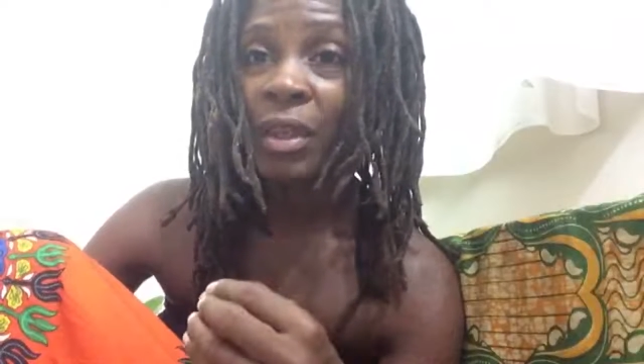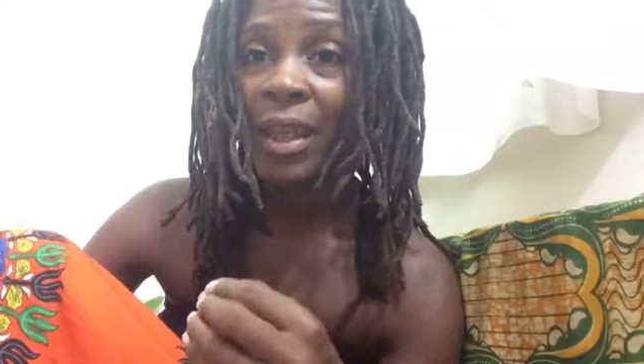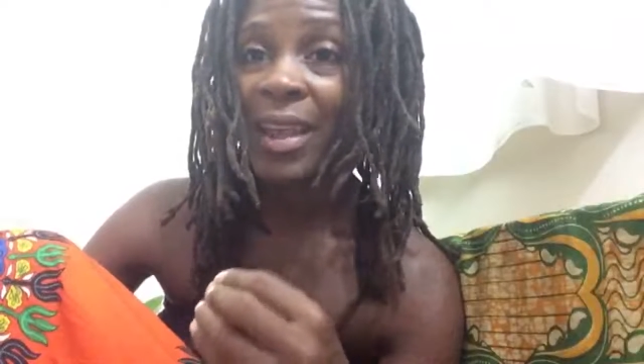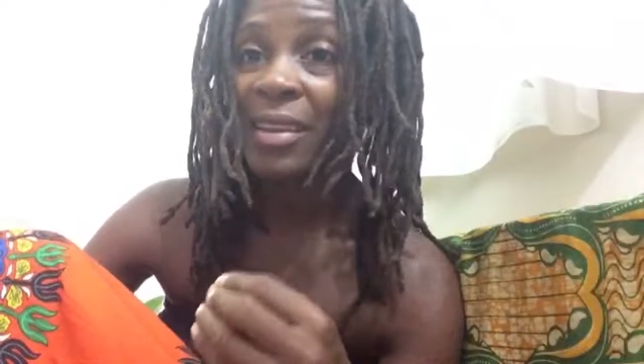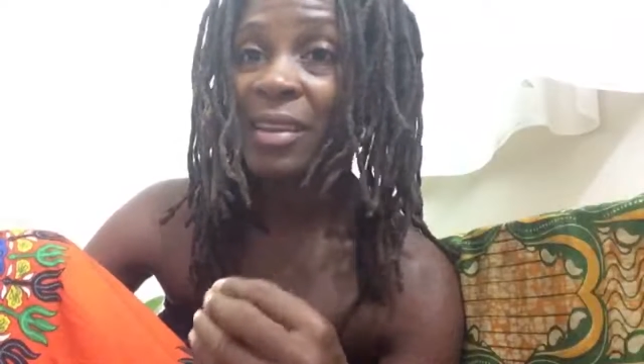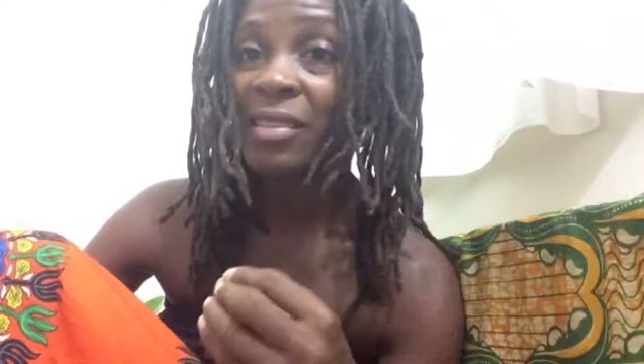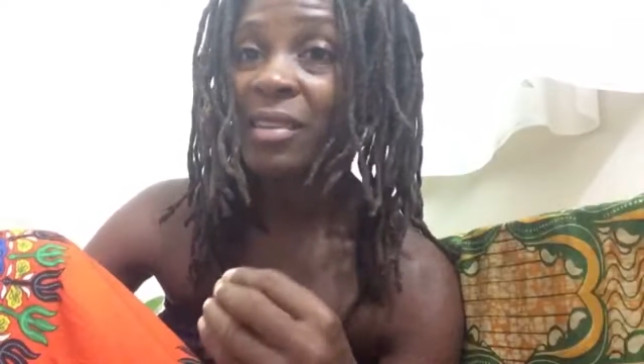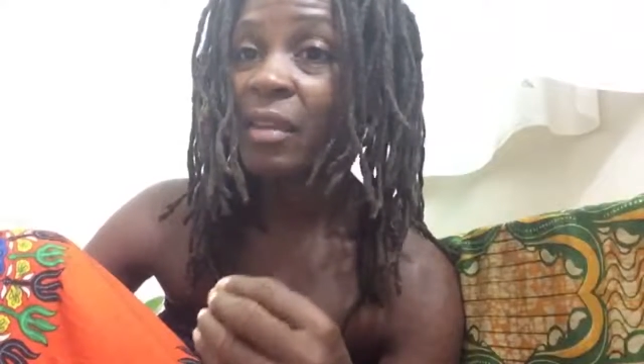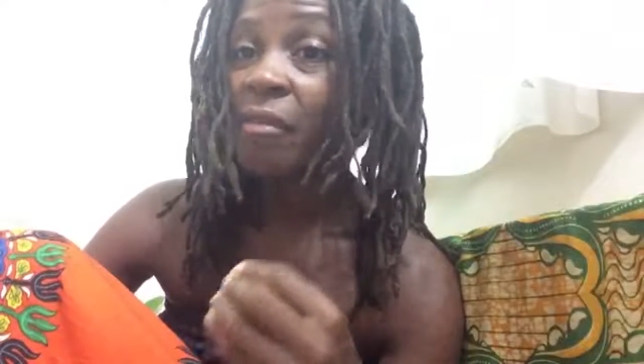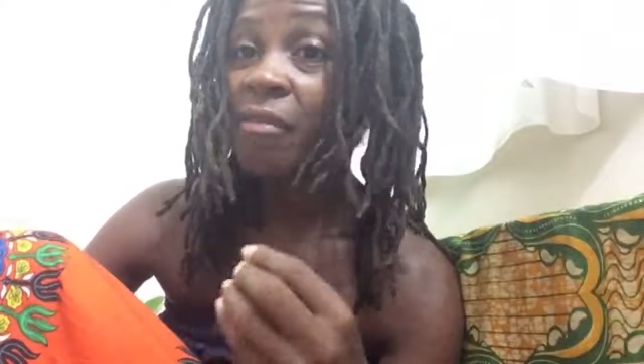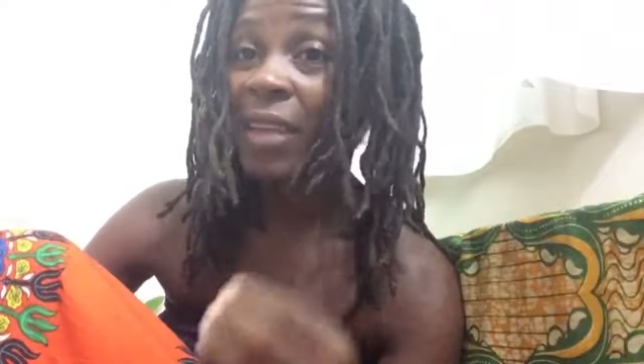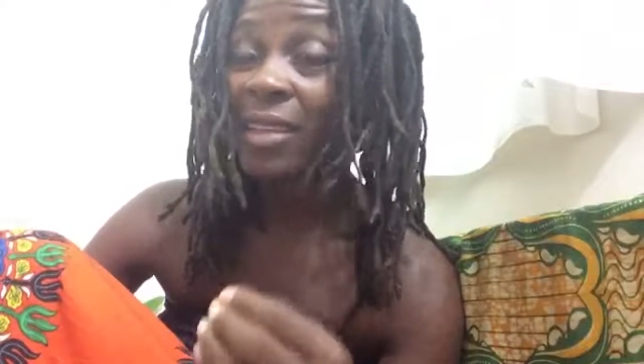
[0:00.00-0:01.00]
and doesn't
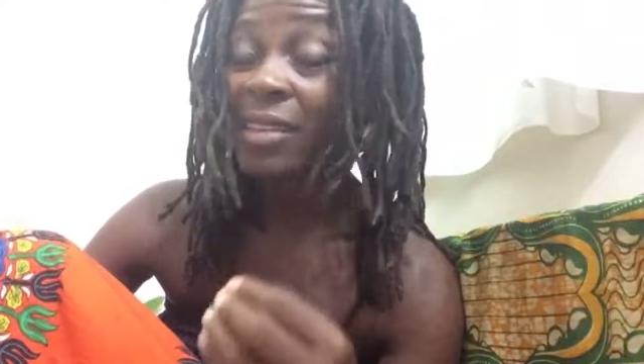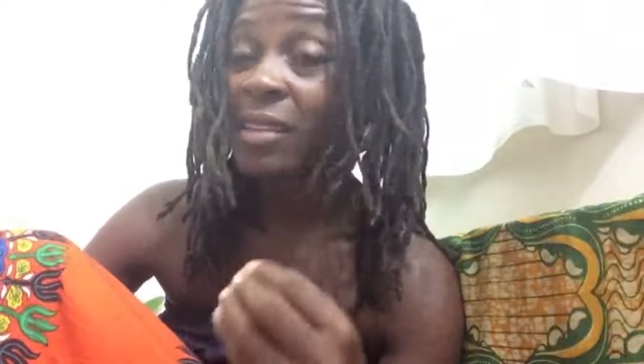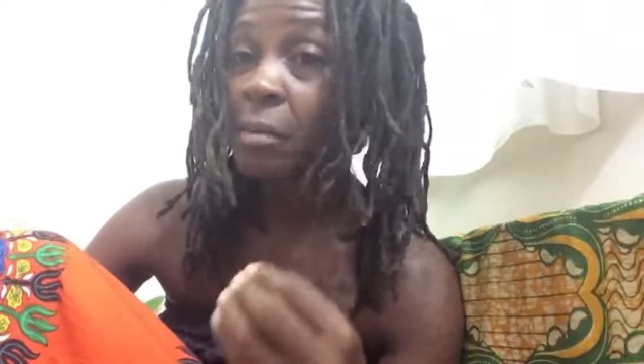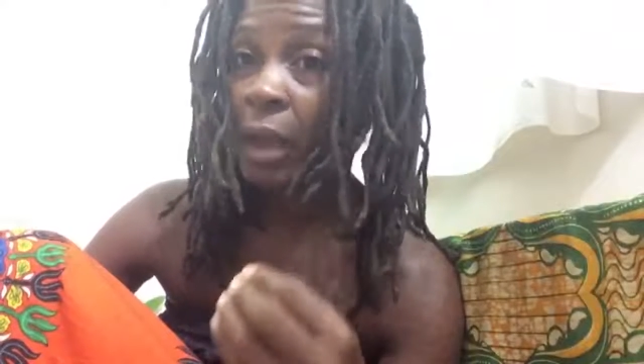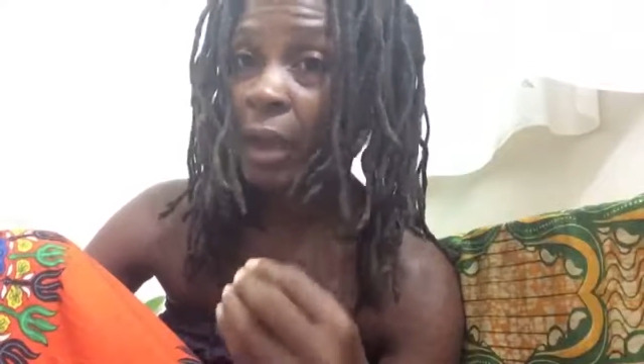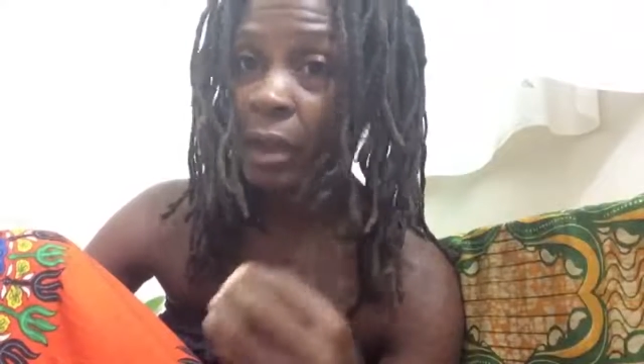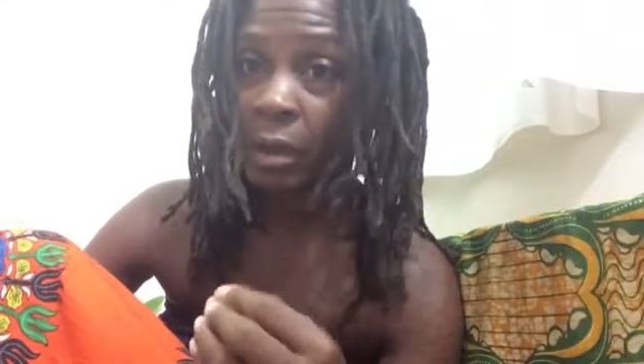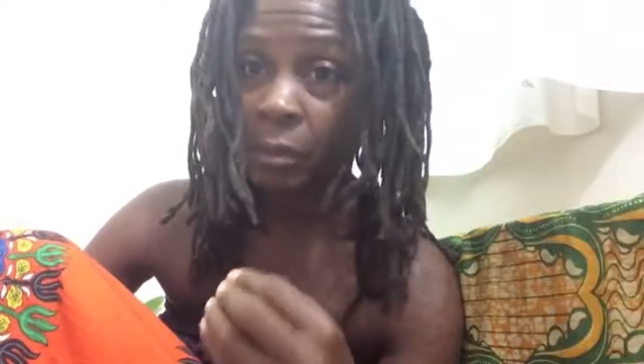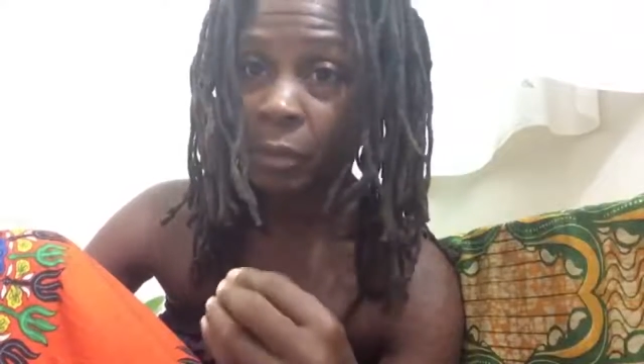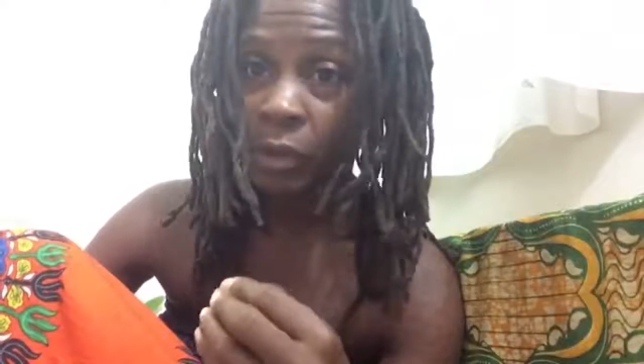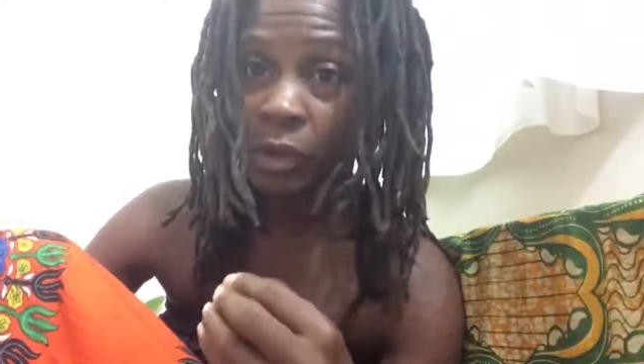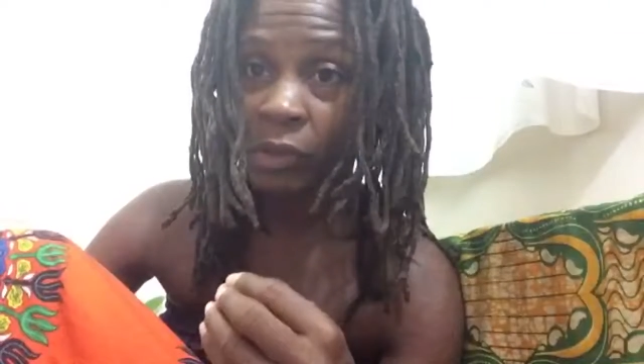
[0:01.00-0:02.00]
invest in my
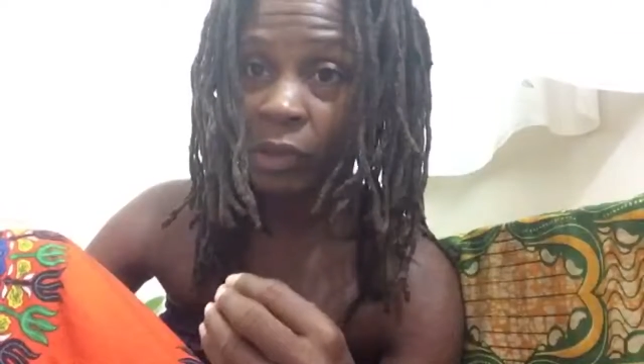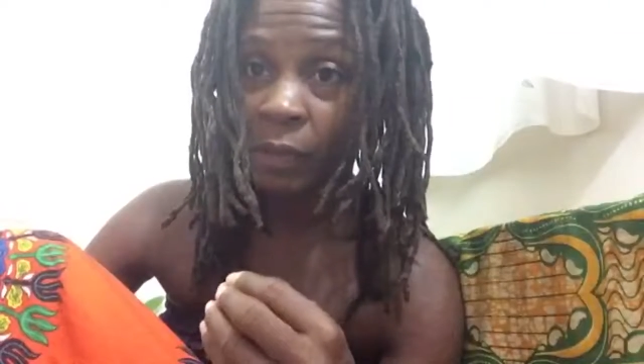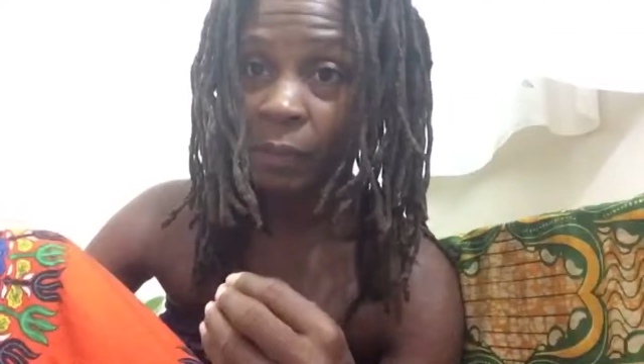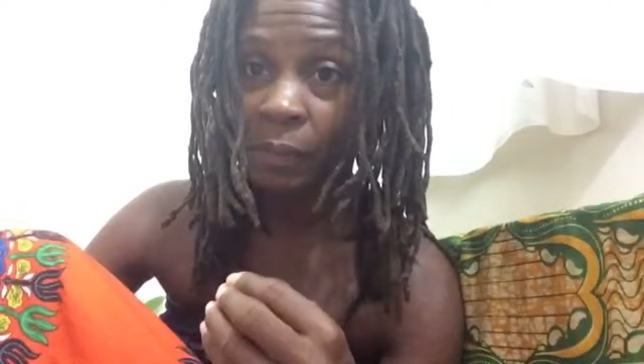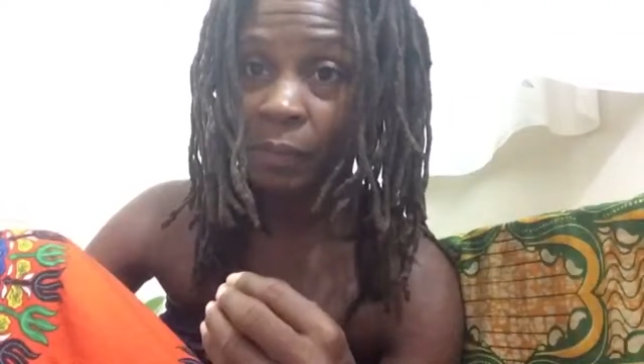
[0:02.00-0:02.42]
community.